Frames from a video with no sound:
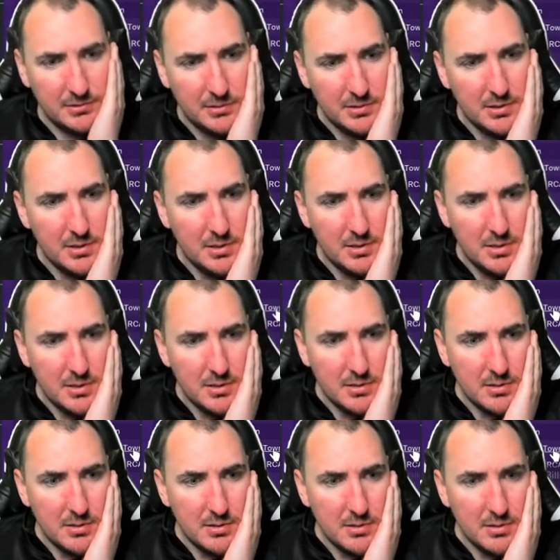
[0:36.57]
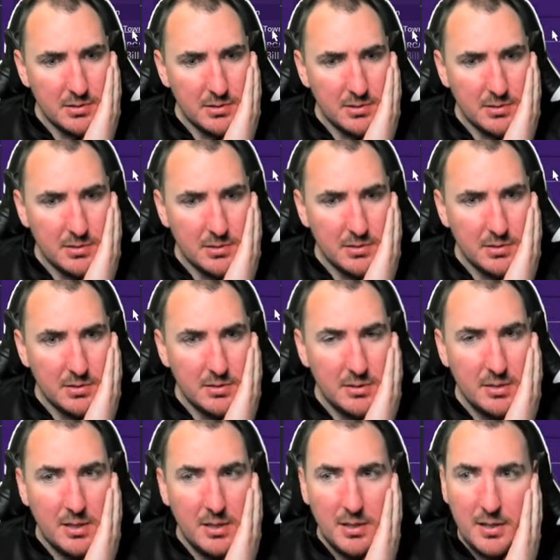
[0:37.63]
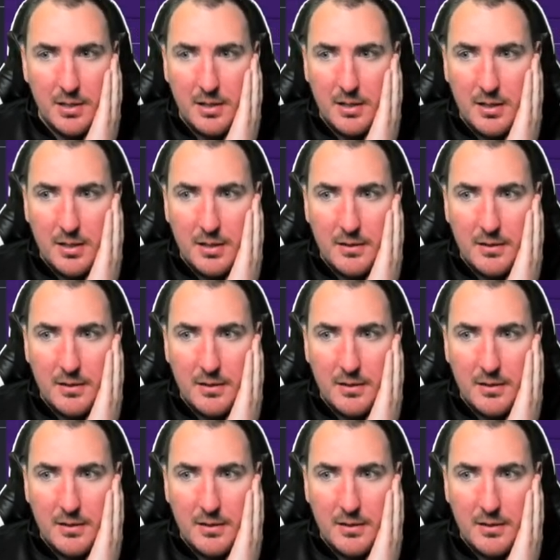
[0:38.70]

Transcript: No one is speaking in this clip.